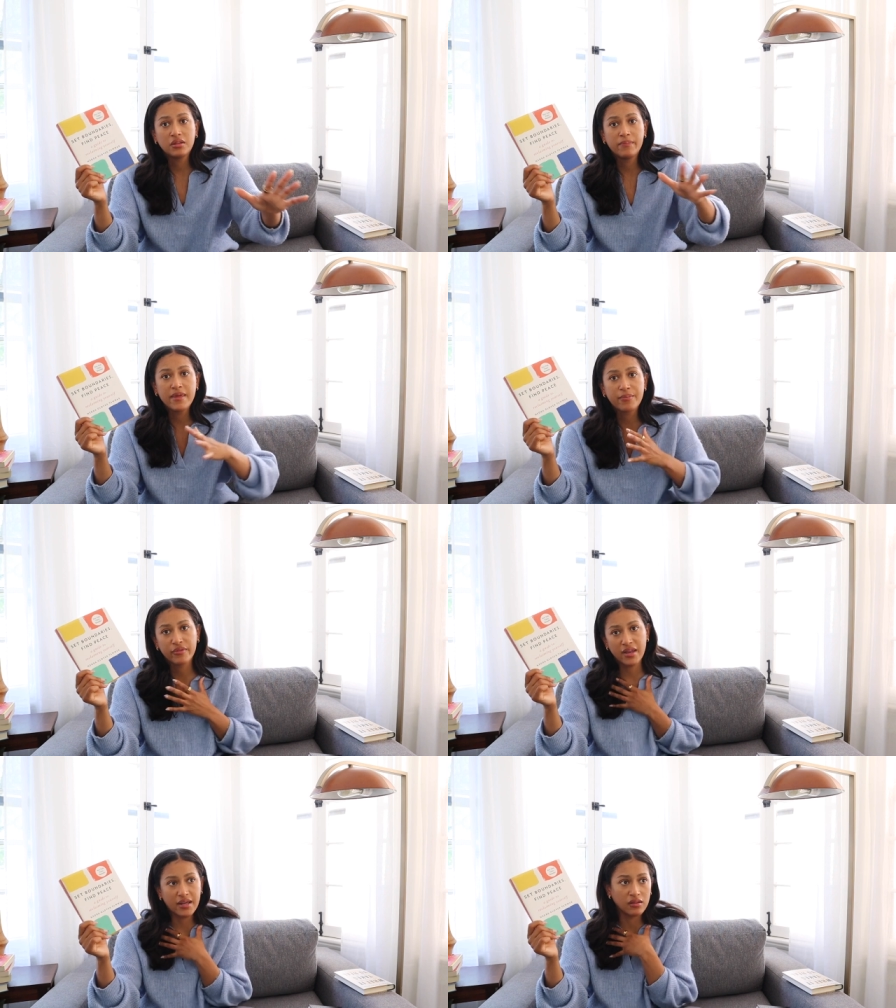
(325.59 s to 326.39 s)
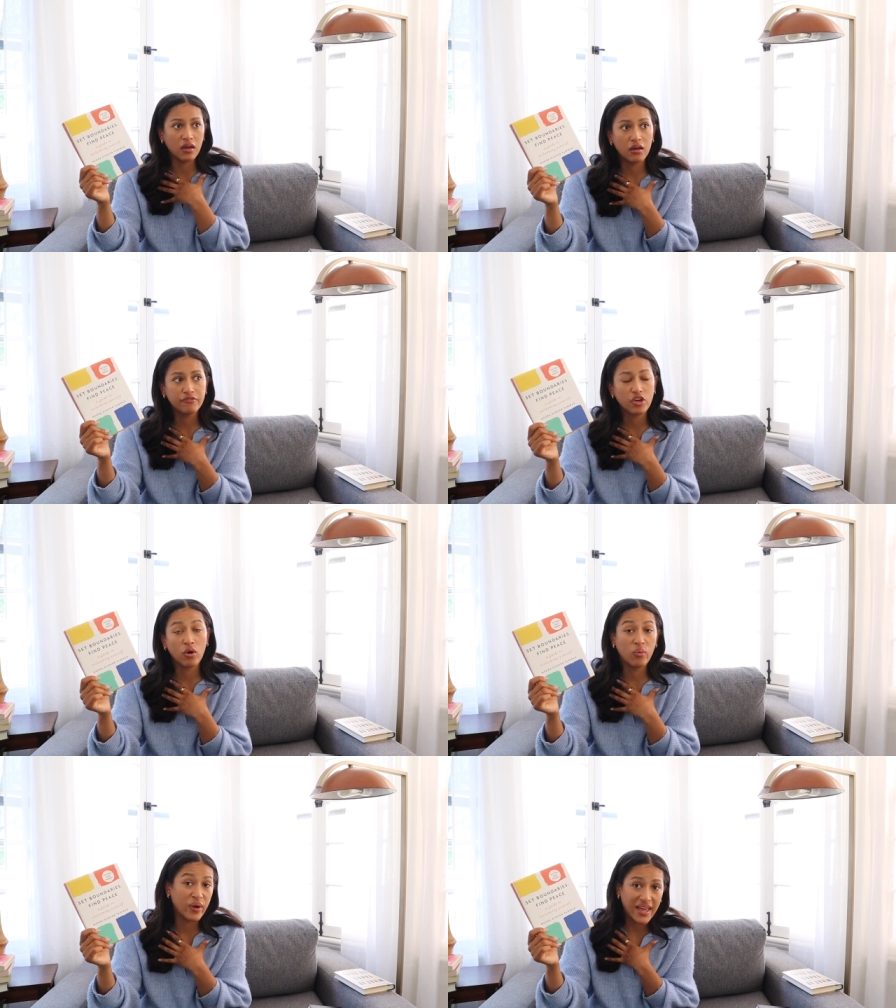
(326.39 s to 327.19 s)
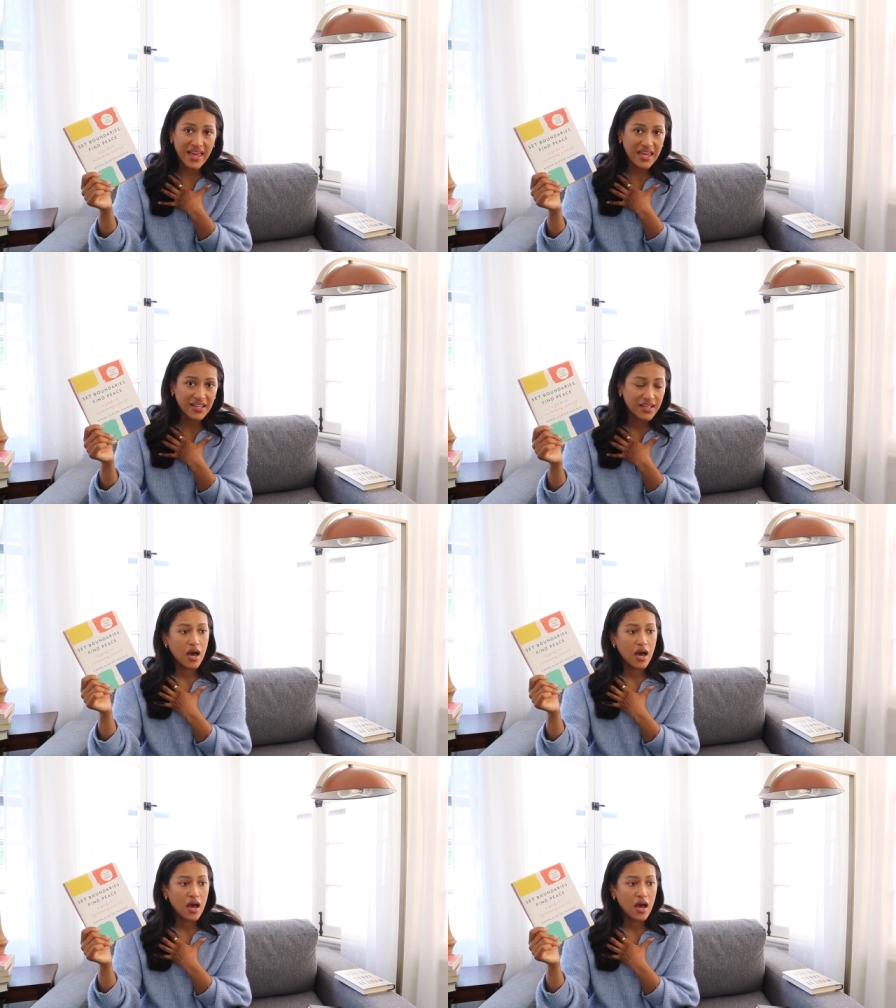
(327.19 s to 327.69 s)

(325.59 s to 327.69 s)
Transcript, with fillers: the people that I loved away,